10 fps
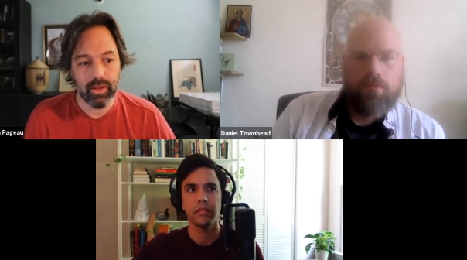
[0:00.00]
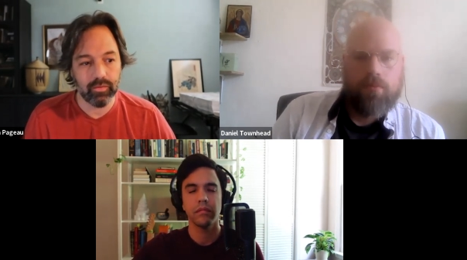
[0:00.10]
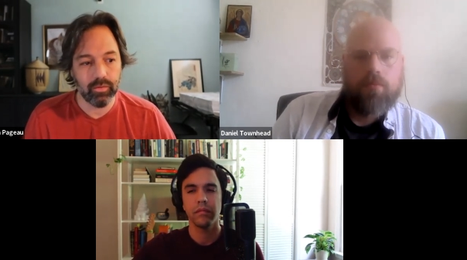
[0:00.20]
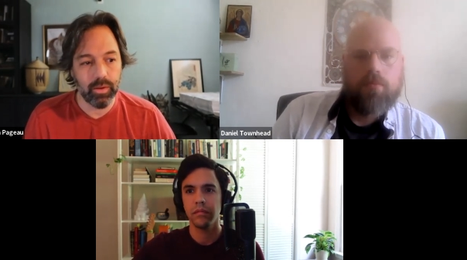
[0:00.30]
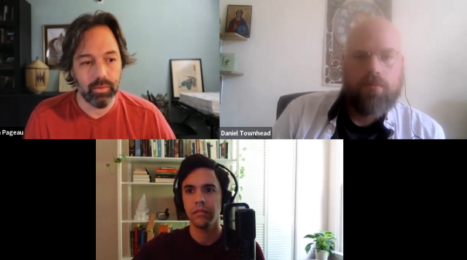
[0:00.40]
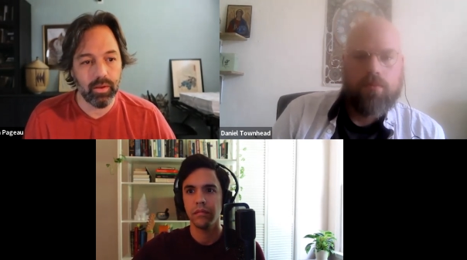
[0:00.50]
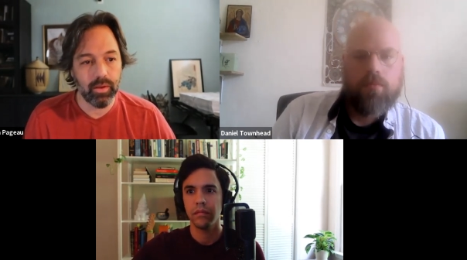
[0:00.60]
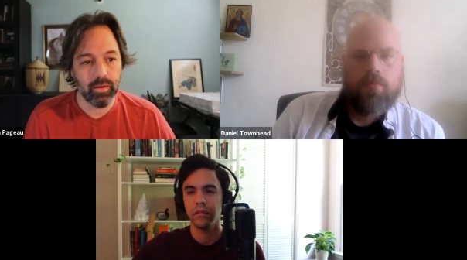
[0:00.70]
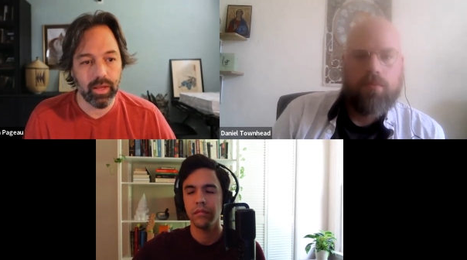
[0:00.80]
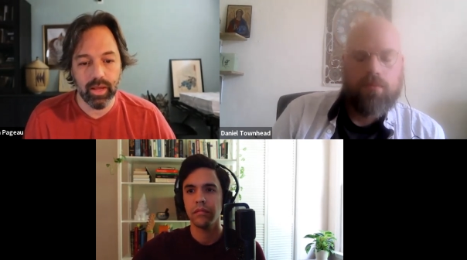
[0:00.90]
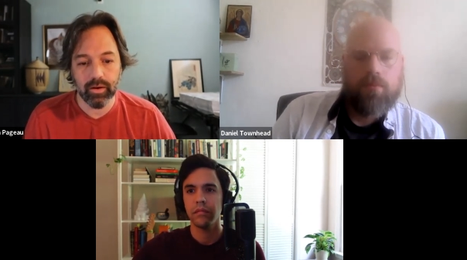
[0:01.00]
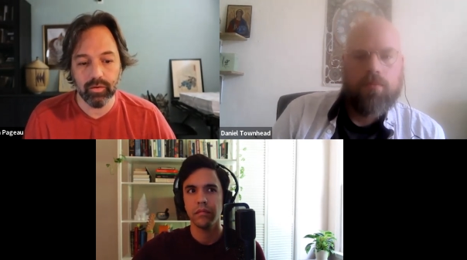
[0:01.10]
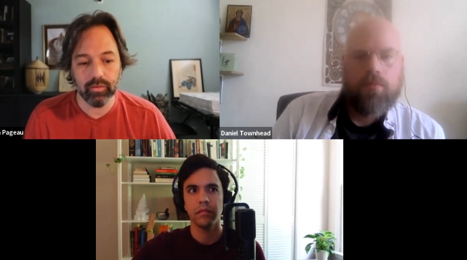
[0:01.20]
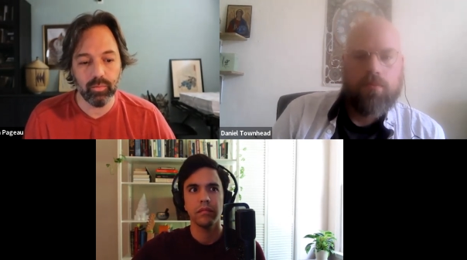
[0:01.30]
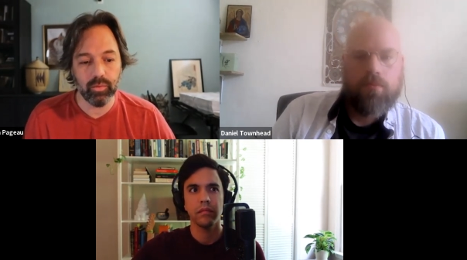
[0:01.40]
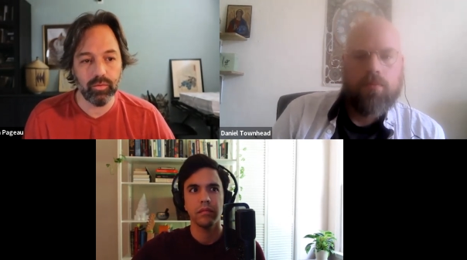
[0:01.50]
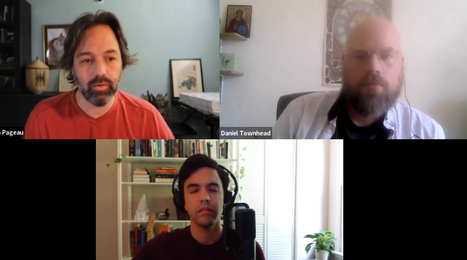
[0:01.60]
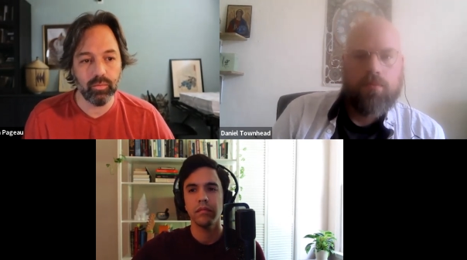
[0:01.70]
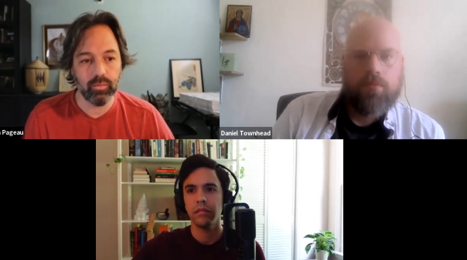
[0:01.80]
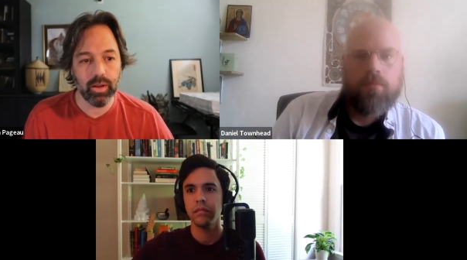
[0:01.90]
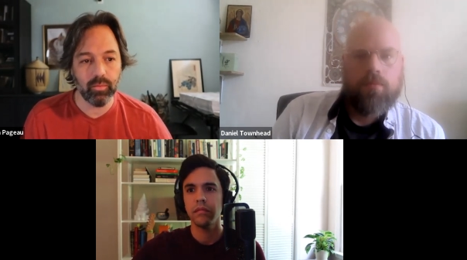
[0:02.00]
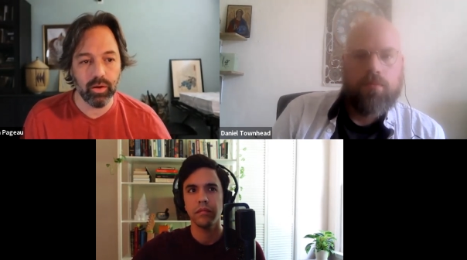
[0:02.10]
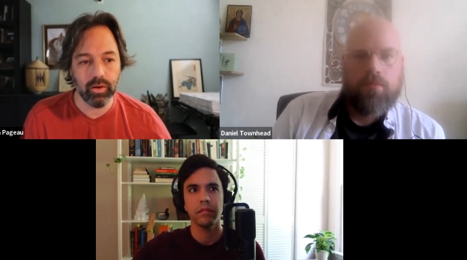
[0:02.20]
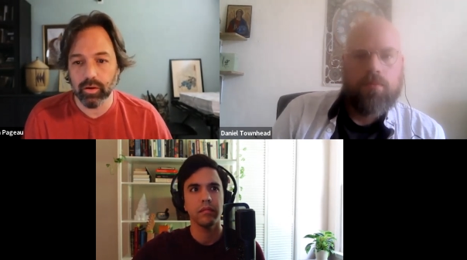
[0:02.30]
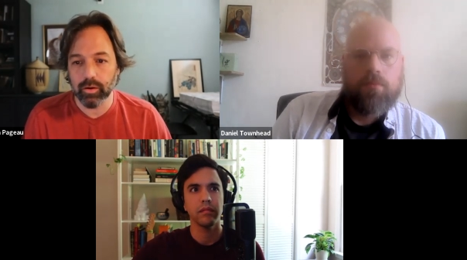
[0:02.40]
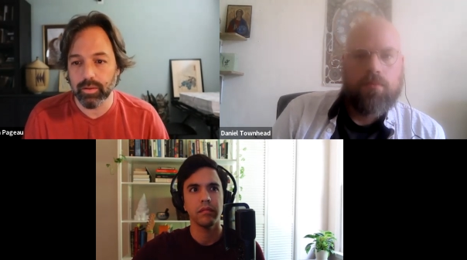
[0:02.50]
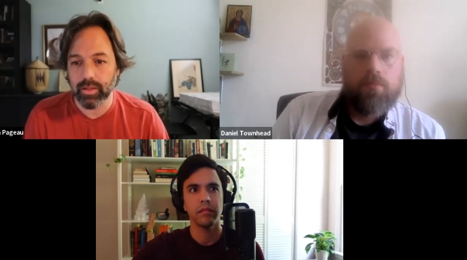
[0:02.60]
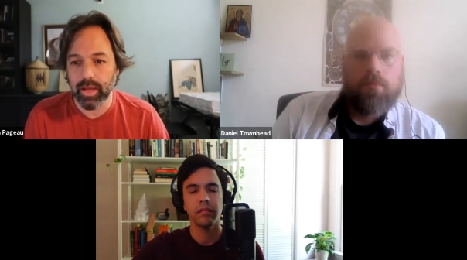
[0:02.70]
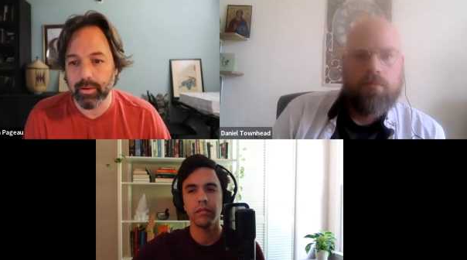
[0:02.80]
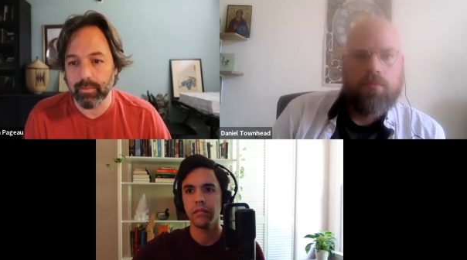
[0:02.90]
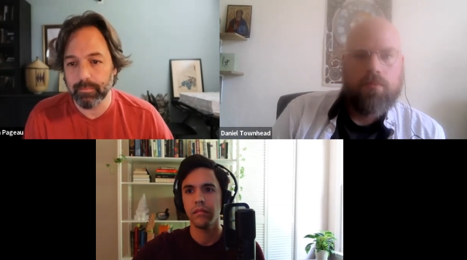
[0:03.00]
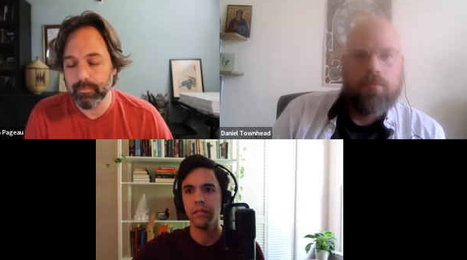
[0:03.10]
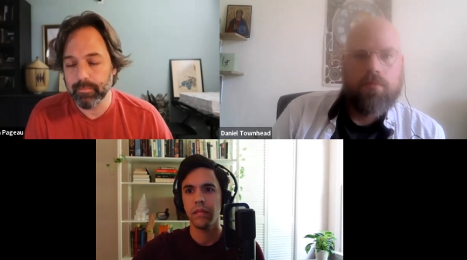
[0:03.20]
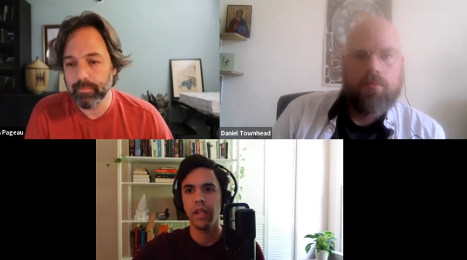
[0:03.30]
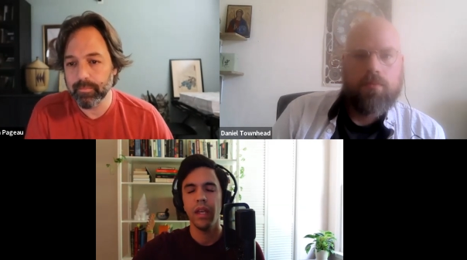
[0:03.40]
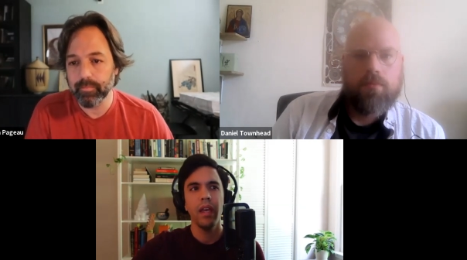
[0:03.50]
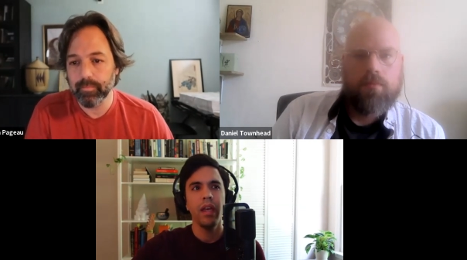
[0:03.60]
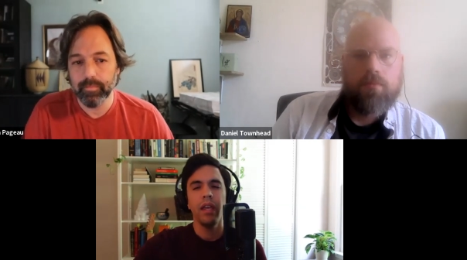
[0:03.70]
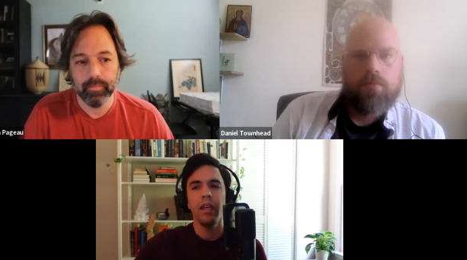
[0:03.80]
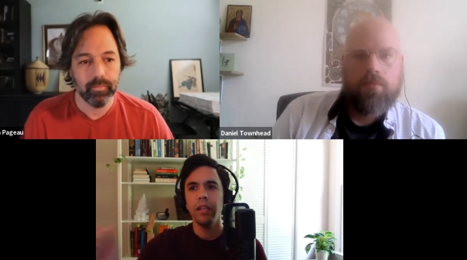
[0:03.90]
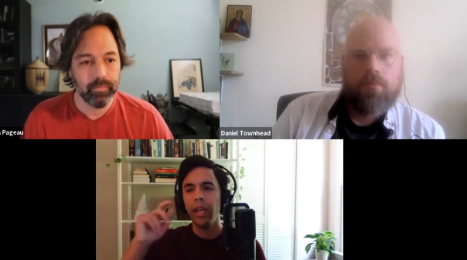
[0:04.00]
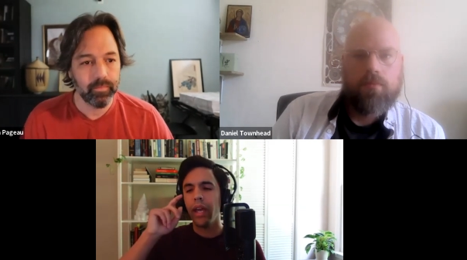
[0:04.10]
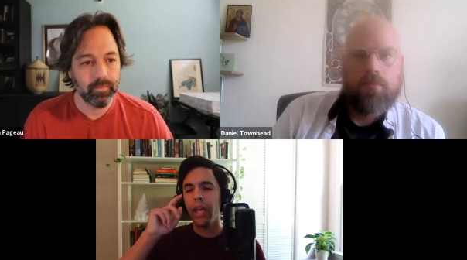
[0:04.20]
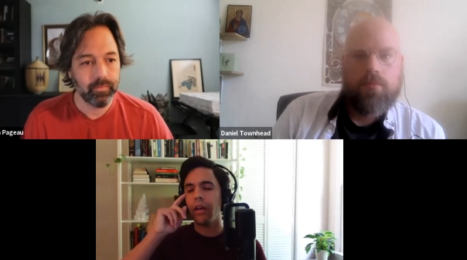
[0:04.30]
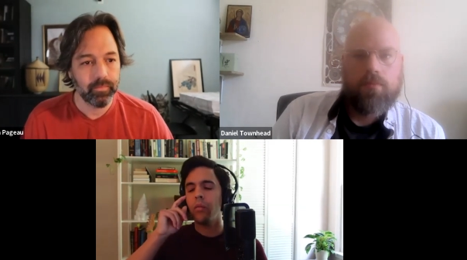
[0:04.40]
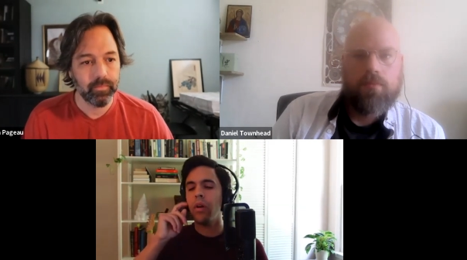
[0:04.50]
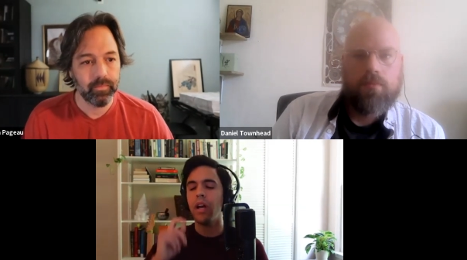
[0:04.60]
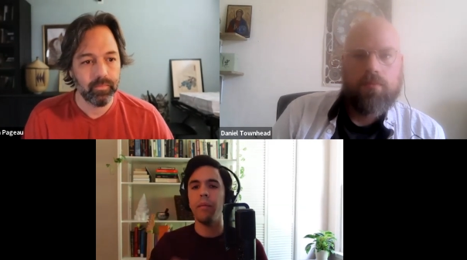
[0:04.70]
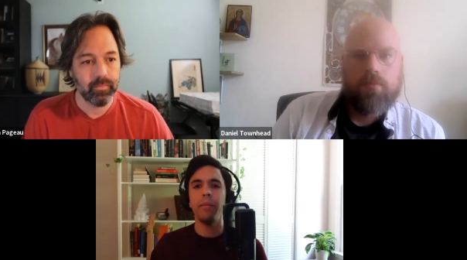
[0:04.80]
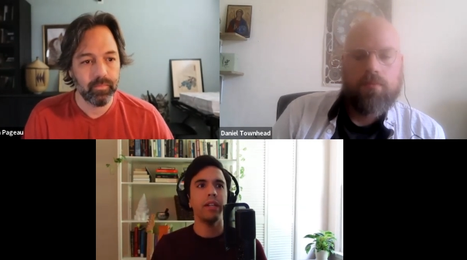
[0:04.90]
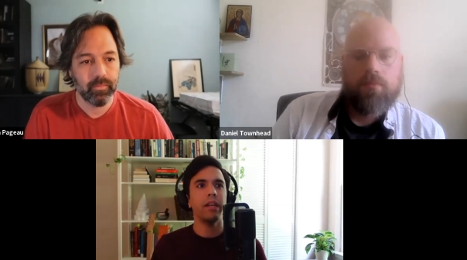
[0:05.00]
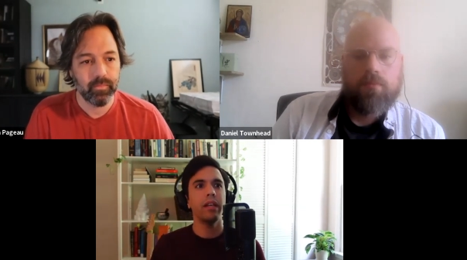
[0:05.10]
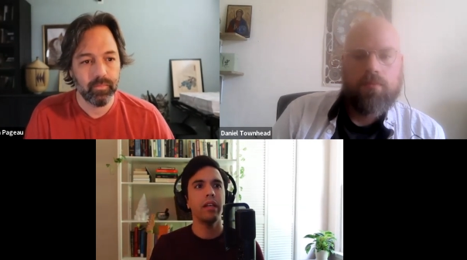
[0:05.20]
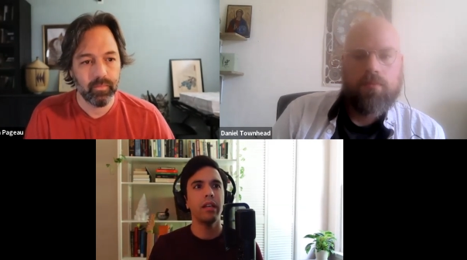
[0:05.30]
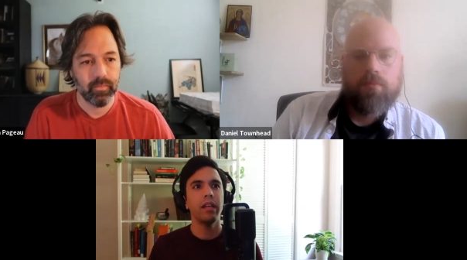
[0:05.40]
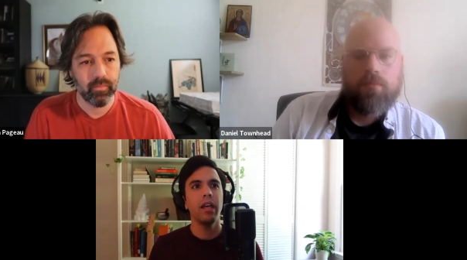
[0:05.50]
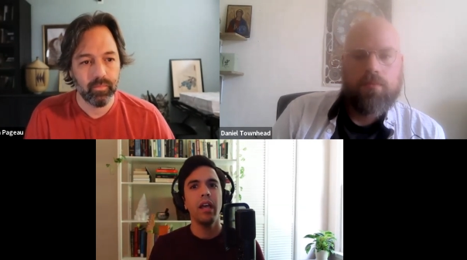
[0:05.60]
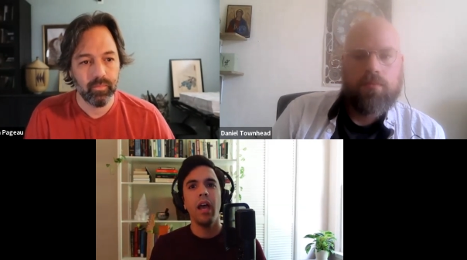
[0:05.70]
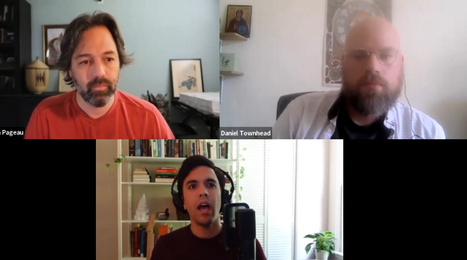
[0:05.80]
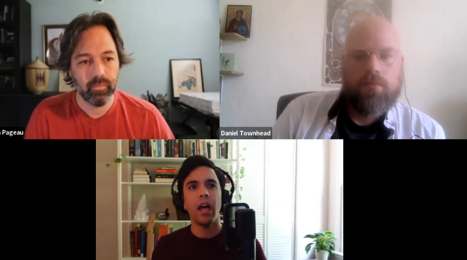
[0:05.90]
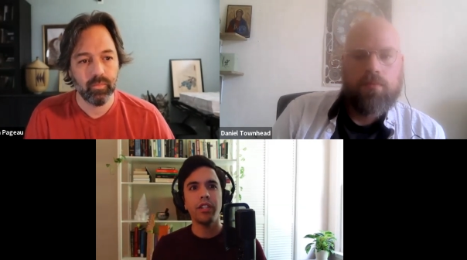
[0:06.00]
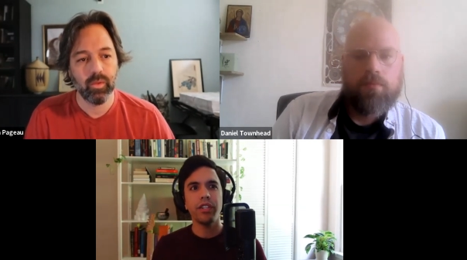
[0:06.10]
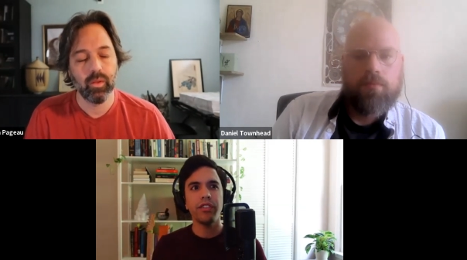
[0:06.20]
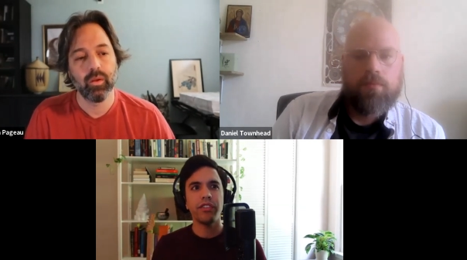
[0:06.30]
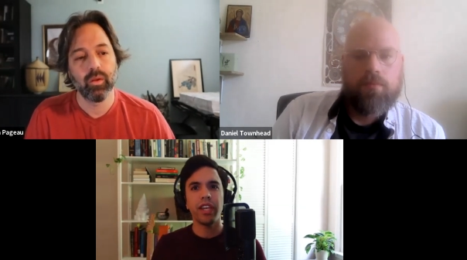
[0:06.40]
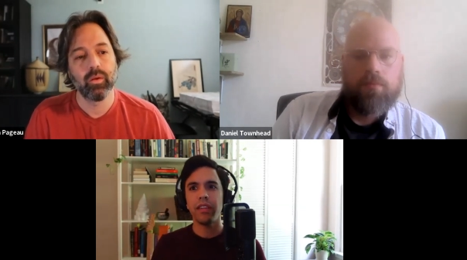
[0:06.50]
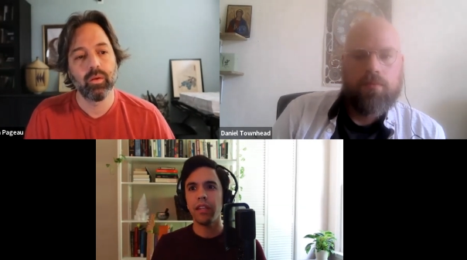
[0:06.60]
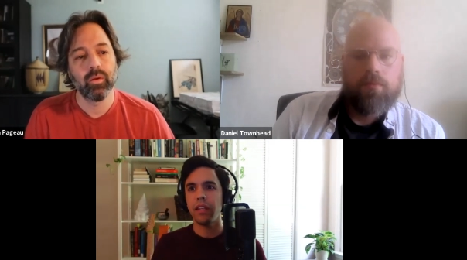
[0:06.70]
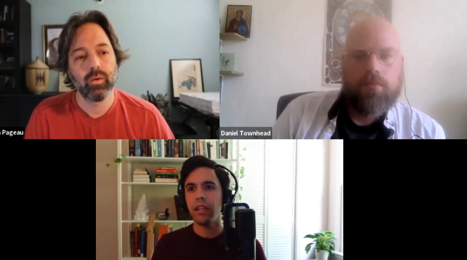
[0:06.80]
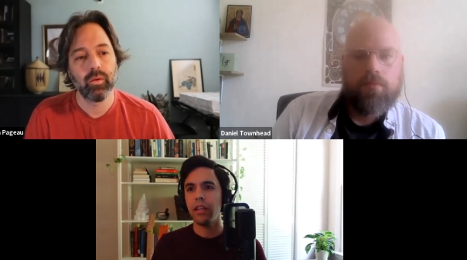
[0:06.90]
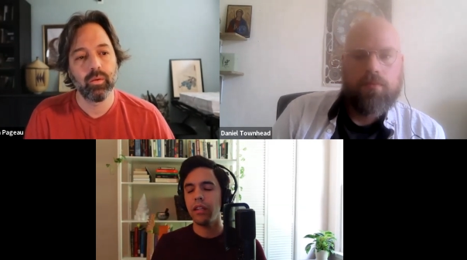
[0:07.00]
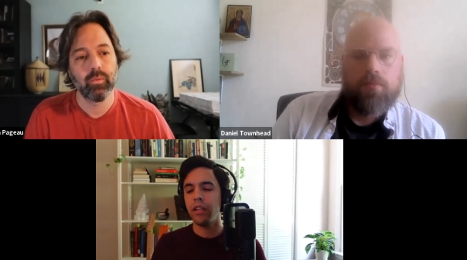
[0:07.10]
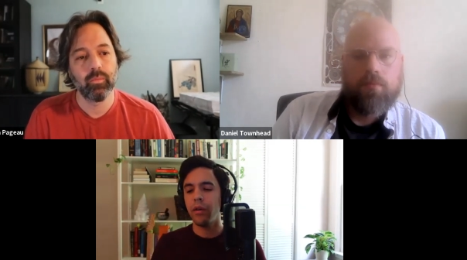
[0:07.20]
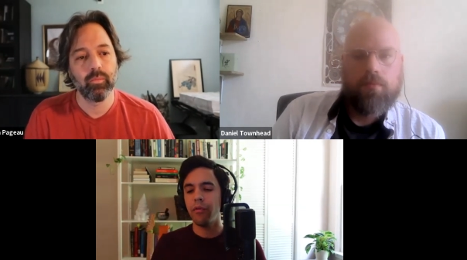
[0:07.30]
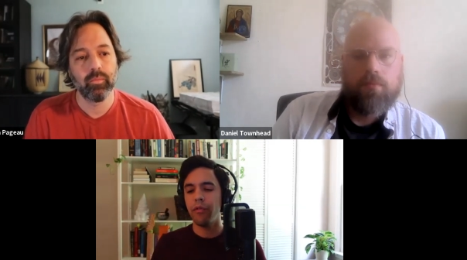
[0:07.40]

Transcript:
Speaker 1: And so maybe Ken or some one of you might want to talk about that.
Speaker 2: Yeah. Well, I mean, I'll just say that, you know,